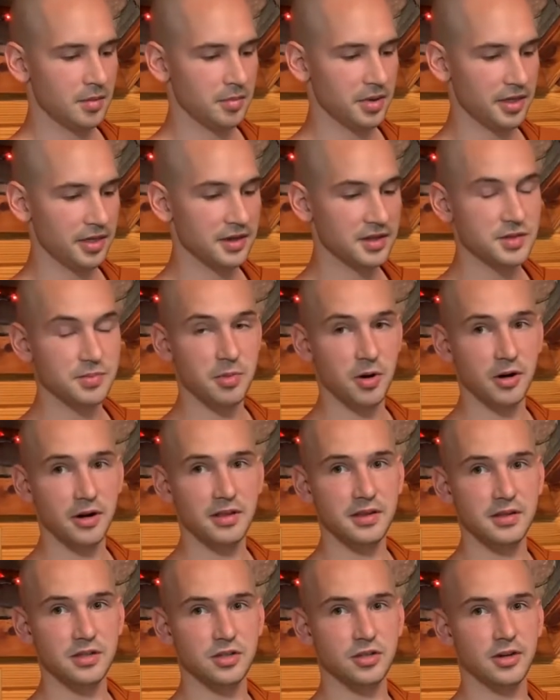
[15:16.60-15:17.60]
But this part
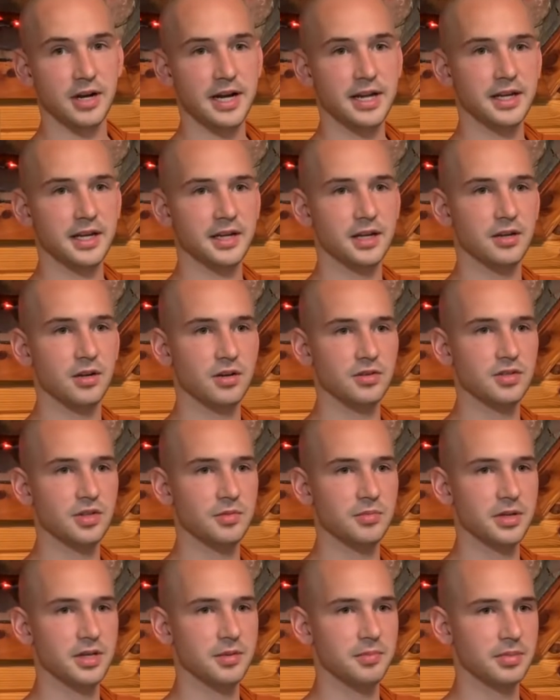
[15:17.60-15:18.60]
of the training can also
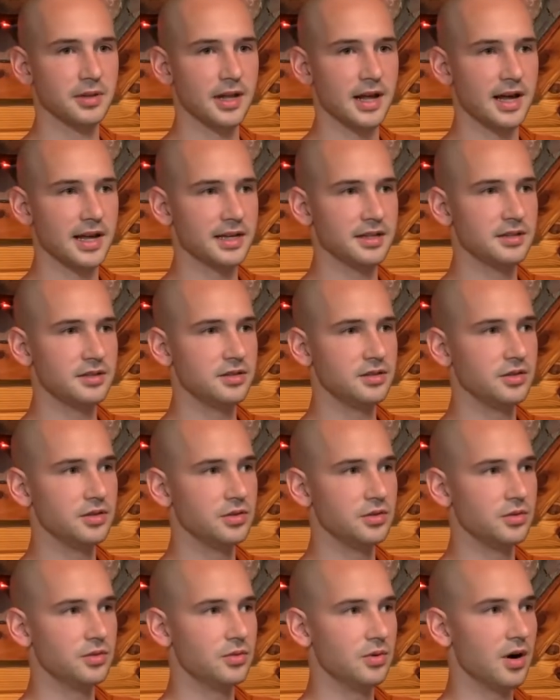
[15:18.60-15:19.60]
be applied
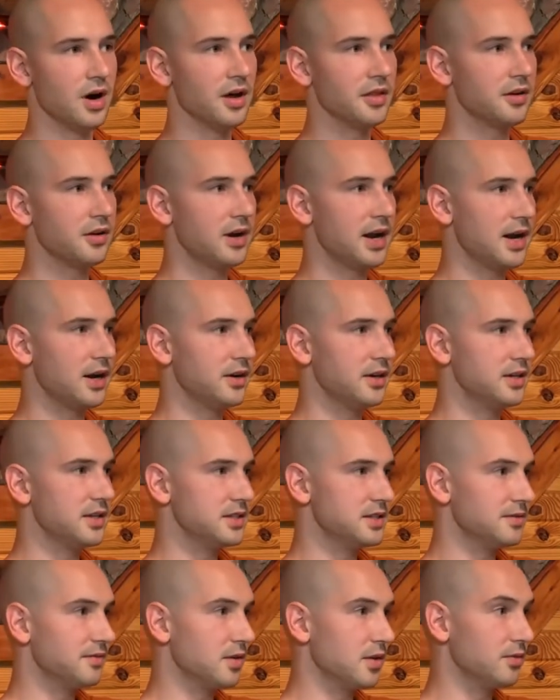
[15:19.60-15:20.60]
to other
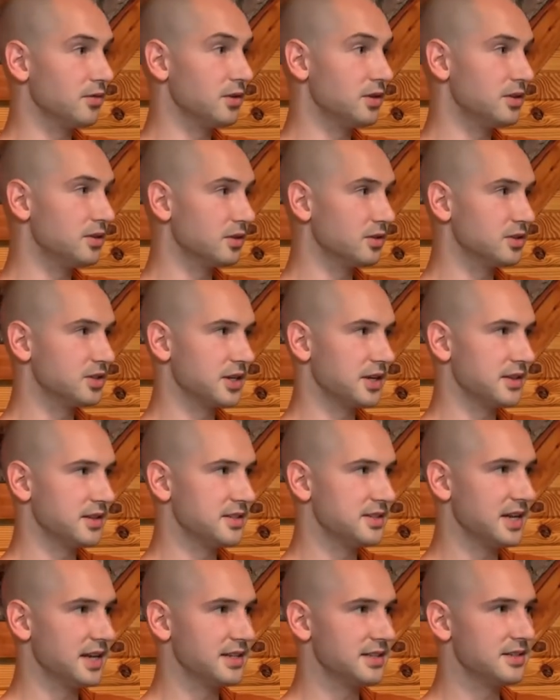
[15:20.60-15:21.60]
areas of overindulging in the
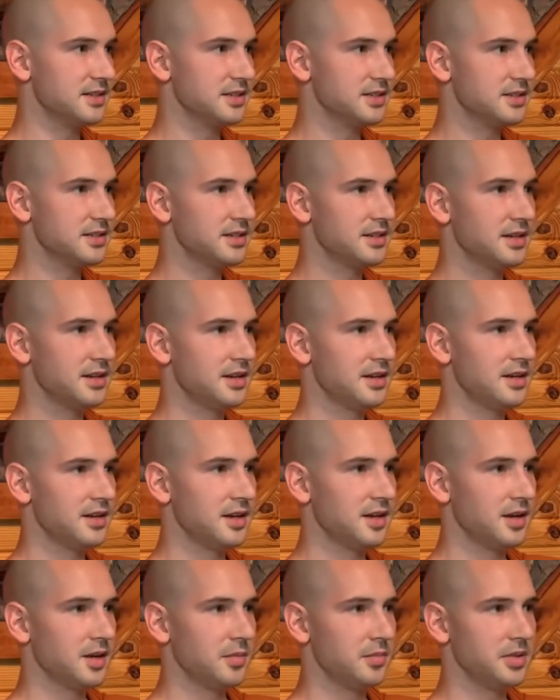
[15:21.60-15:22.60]
senses,
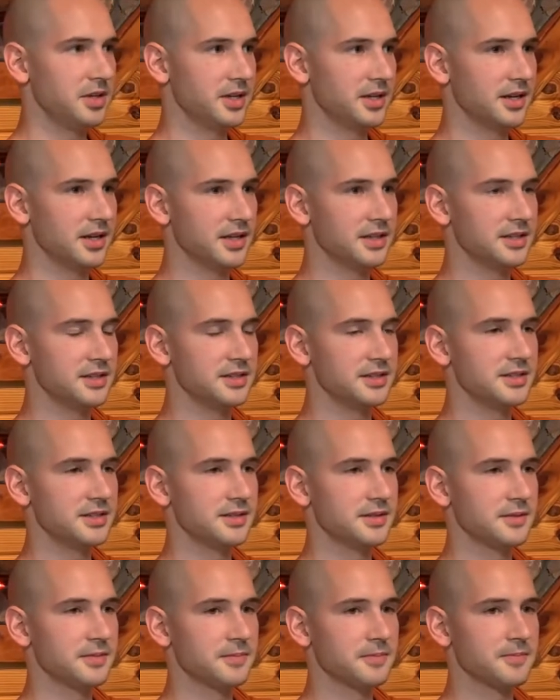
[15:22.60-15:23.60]

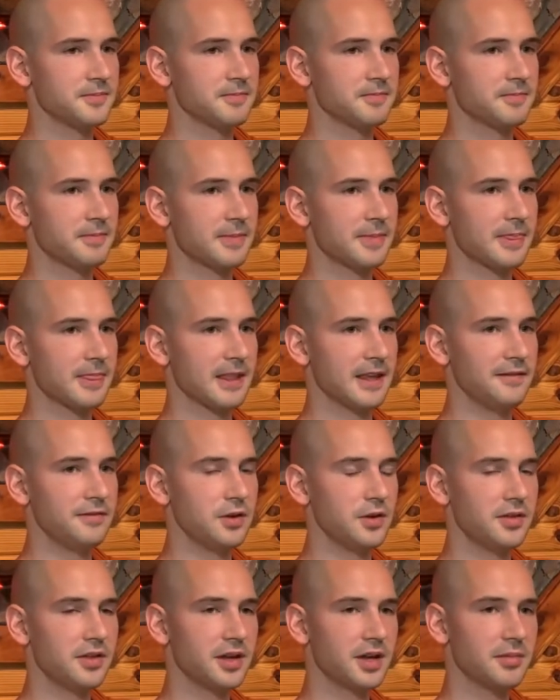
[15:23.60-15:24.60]
because if
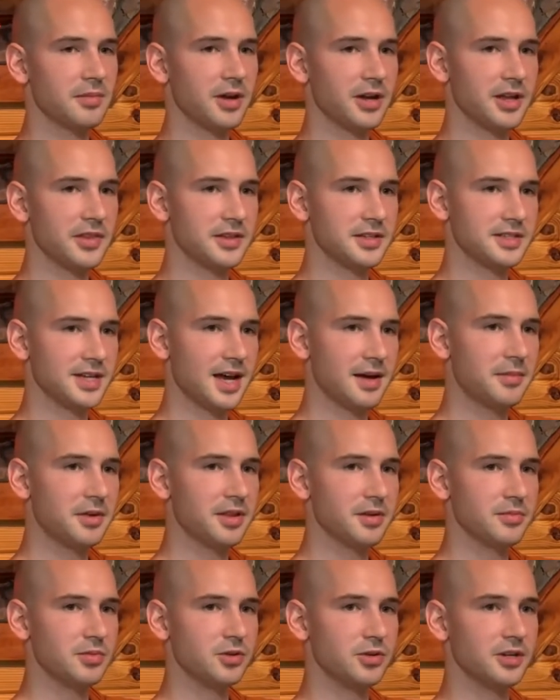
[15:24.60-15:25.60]
you think about it, at the time of
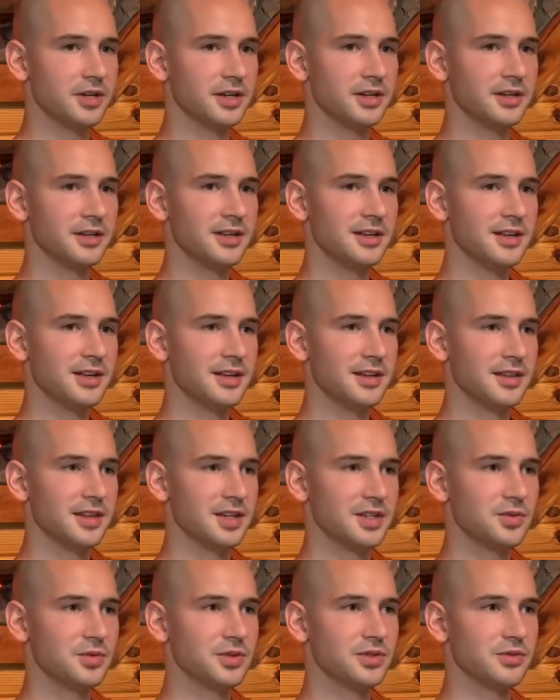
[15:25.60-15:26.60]
the Buddha,
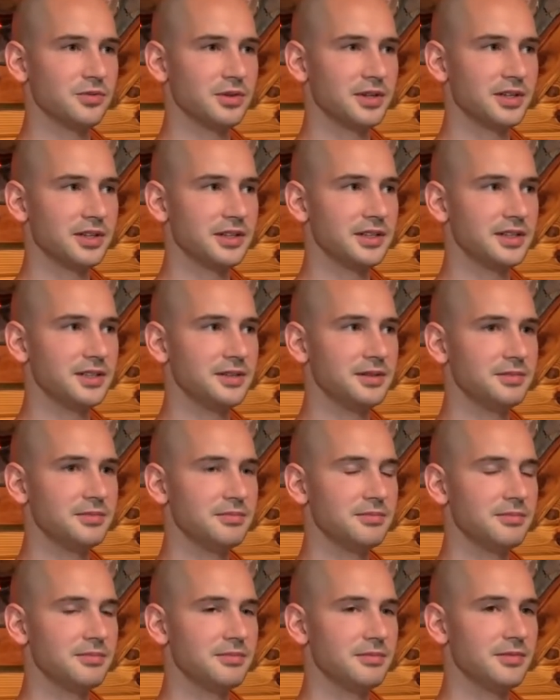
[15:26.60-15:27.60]
this was really
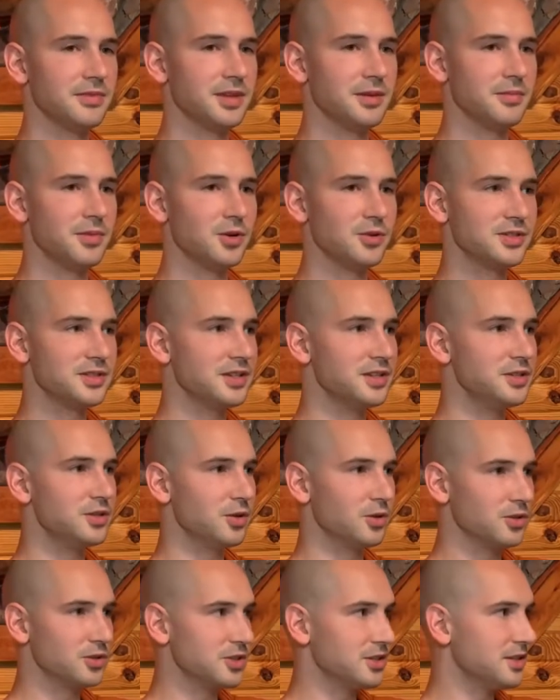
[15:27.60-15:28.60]
the most
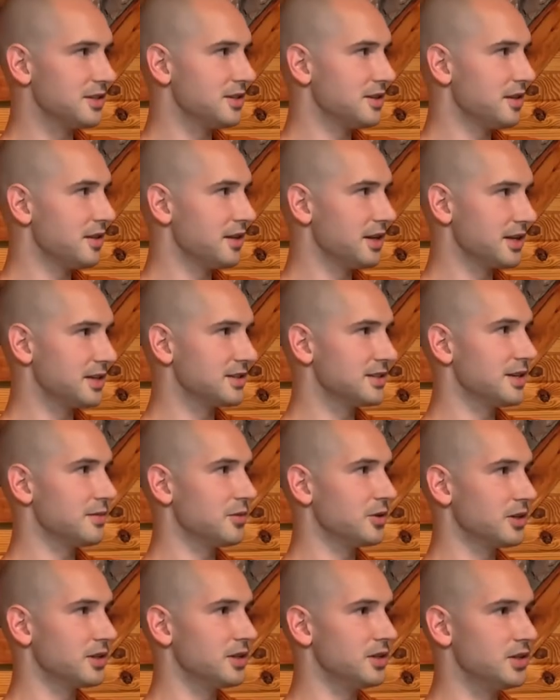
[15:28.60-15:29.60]
indulgent thing
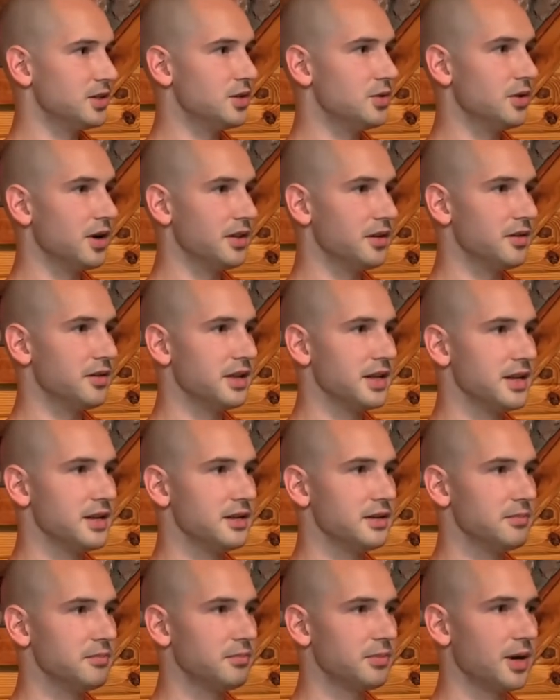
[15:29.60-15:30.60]
someone could do, other
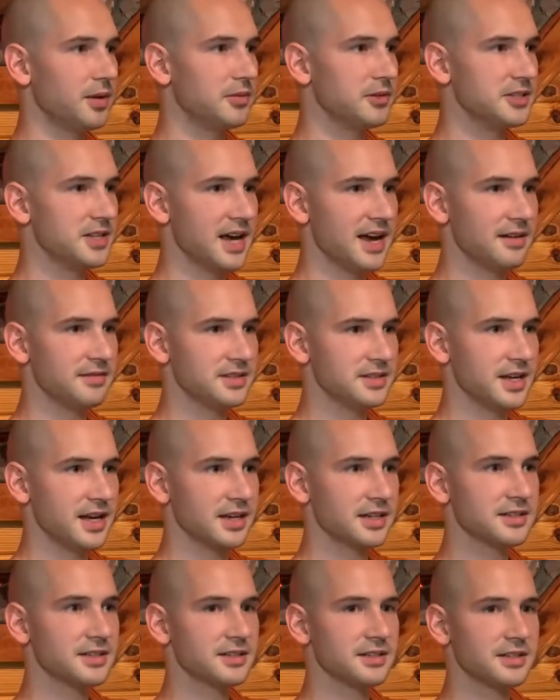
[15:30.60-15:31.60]
than probably to have
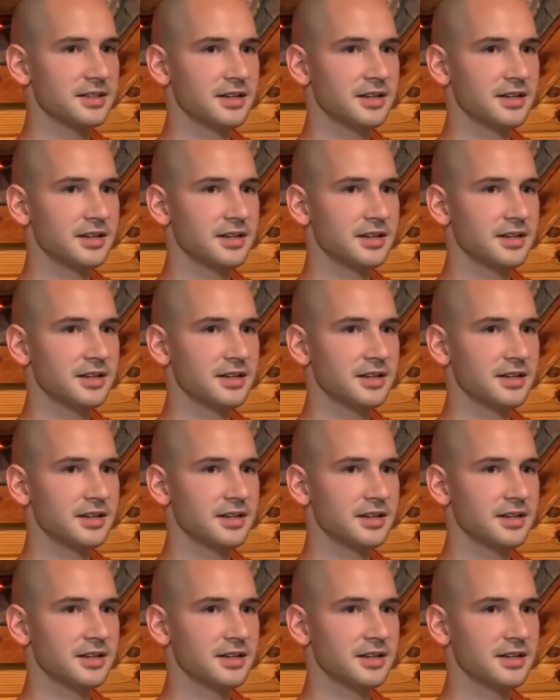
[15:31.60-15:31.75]
sex.